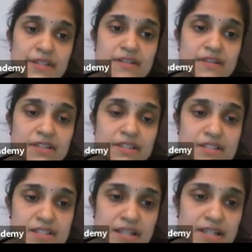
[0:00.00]
given is
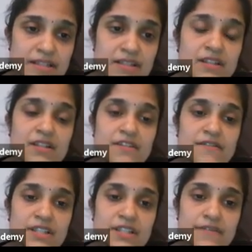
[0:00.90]
that
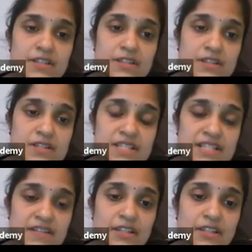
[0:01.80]
wherever the
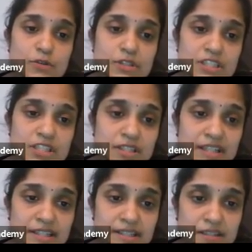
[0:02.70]
receiving location
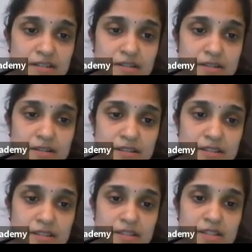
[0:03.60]
can take a
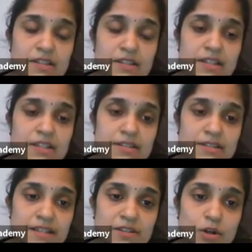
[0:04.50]
credit, in
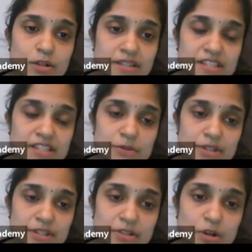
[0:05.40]
that context, you
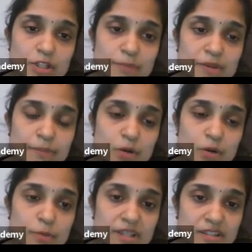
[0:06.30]
need not be bound
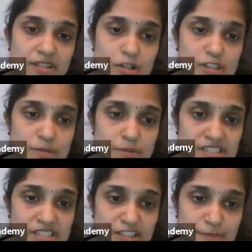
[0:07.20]
by the cost plus
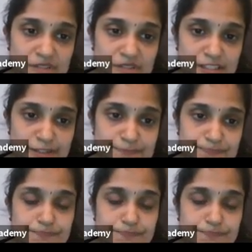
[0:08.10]
10%